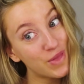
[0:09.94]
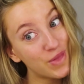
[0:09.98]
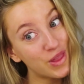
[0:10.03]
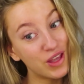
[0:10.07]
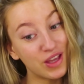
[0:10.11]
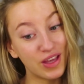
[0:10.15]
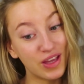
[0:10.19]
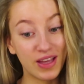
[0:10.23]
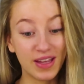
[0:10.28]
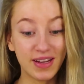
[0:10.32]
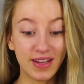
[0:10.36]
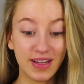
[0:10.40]

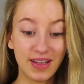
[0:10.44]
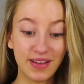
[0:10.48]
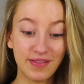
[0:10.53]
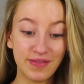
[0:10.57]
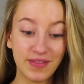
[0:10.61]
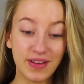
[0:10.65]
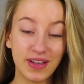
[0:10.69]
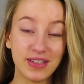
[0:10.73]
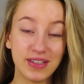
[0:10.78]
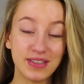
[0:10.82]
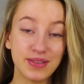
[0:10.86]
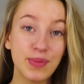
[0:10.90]
You heard it here
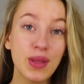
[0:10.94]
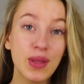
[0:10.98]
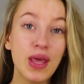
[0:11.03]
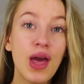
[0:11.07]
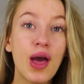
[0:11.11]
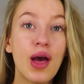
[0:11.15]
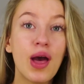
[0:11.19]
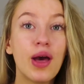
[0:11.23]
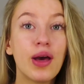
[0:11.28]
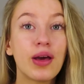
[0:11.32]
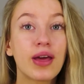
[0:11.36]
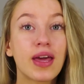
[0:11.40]
first.
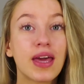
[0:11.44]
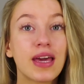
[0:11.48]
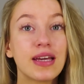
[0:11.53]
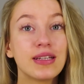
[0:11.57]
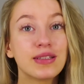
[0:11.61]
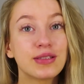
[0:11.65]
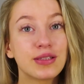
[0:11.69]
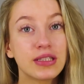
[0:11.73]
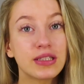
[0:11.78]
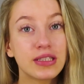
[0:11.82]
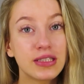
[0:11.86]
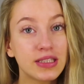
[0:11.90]
Okay,
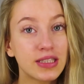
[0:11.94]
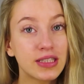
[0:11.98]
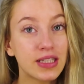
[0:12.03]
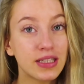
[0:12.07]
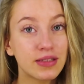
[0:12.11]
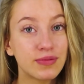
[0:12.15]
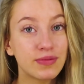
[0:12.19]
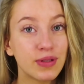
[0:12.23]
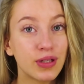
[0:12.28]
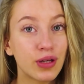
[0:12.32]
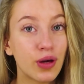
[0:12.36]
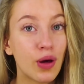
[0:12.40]
so in today's
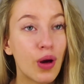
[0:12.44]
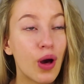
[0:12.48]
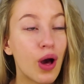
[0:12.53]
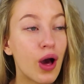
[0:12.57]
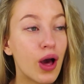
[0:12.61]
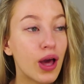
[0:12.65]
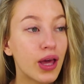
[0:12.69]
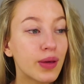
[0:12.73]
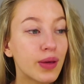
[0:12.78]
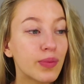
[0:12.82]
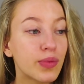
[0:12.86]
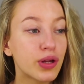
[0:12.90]
video
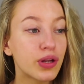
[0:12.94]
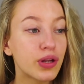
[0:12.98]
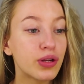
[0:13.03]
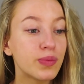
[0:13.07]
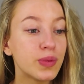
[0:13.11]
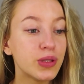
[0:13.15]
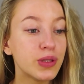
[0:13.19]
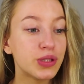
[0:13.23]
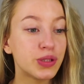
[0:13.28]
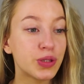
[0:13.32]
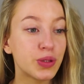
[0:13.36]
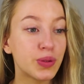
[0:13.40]
I'm gonna
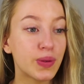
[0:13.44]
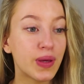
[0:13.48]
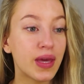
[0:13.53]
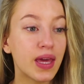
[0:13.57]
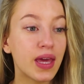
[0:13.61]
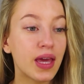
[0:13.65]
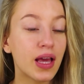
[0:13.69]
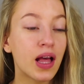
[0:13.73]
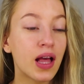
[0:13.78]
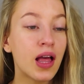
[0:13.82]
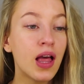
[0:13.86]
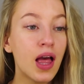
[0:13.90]
be
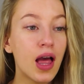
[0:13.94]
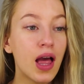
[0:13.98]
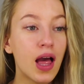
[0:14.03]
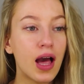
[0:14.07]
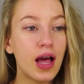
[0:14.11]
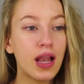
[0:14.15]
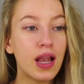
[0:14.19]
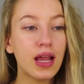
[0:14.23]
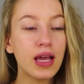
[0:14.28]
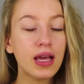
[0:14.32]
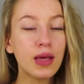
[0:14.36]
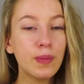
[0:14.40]
doing
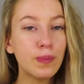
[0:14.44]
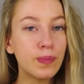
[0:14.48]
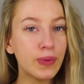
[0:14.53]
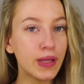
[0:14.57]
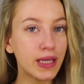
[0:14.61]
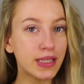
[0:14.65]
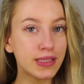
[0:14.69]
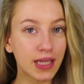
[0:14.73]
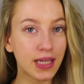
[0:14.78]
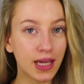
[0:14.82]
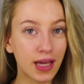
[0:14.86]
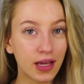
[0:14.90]
like a
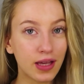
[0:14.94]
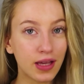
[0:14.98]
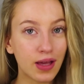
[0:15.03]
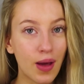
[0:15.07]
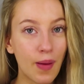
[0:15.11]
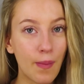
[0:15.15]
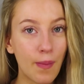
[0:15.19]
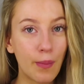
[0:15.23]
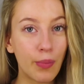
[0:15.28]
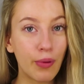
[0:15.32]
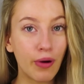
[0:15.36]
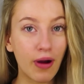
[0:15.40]
B-Tech
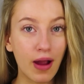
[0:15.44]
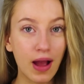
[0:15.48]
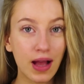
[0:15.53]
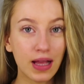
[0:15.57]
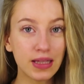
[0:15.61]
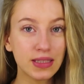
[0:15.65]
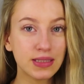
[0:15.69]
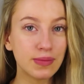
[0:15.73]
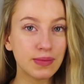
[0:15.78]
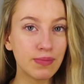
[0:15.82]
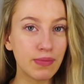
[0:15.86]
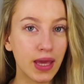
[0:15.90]

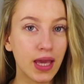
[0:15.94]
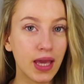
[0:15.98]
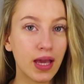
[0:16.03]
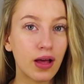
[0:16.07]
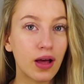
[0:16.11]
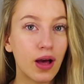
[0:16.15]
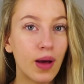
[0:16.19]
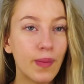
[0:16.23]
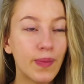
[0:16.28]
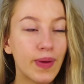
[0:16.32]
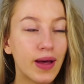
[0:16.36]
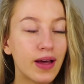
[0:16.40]
Brats
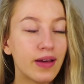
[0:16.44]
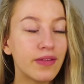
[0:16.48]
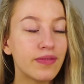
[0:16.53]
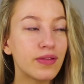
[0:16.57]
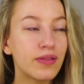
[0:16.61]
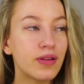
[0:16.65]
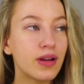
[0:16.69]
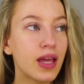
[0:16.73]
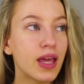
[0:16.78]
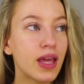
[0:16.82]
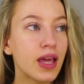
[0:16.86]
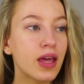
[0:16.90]
makeup. I feel
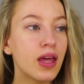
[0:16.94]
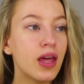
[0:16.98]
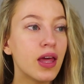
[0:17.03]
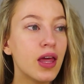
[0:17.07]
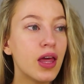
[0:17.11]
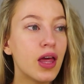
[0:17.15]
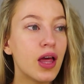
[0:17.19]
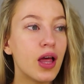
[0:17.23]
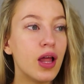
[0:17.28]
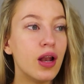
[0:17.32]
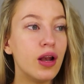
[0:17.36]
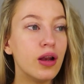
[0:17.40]
like
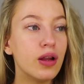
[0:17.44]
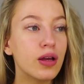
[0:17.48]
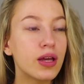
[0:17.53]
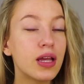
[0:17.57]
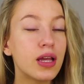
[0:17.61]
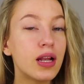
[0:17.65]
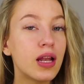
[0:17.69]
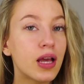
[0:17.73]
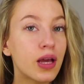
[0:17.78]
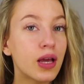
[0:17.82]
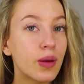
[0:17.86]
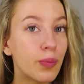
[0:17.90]
looking
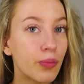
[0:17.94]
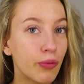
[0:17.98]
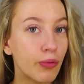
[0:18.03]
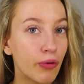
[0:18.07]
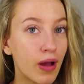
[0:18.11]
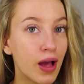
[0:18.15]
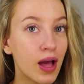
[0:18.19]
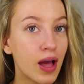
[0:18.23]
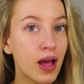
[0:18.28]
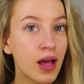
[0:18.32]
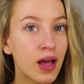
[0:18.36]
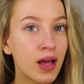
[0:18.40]
like a
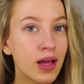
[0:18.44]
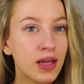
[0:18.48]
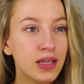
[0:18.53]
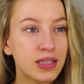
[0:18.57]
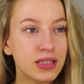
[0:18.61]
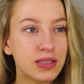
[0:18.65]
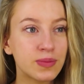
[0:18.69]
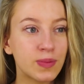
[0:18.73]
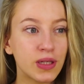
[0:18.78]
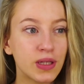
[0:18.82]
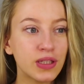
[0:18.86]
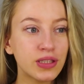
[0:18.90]
brat,
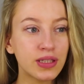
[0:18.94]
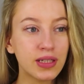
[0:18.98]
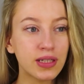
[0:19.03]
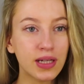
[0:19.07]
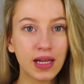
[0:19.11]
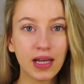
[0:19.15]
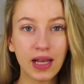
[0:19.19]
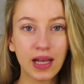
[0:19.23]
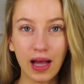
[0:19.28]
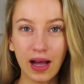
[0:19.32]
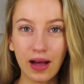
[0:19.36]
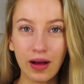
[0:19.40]
especially
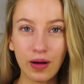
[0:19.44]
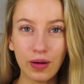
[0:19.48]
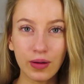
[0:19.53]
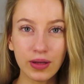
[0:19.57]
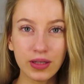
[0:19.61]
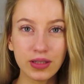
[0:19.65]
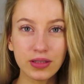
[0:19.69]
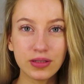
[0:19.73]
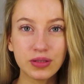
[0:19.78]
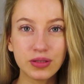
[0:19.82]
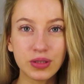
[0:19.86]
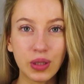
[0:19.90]
now,
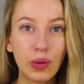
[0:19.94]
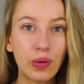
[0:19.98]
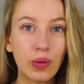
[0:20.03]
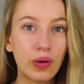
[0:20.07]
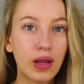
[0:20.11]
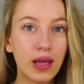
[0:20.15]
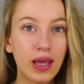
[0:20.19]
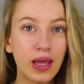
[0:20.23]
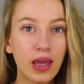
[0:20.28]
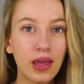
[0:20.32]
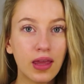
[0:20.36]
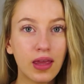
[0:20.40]
is so
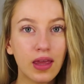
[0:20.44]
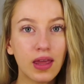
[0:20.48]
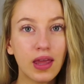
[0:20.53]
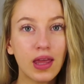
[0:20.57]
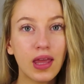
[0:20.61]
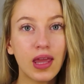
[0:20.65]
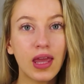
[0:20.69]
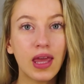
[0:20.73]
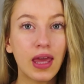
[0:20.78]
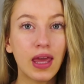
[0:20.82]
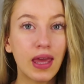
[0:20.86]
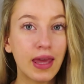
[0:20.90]
like
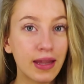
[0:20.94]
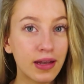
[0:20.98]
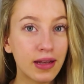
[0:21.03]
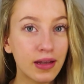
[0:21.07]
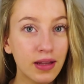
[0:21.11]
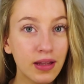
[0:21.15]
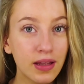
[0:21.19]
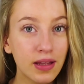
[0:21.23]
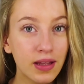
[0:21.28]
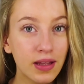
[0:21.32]
in.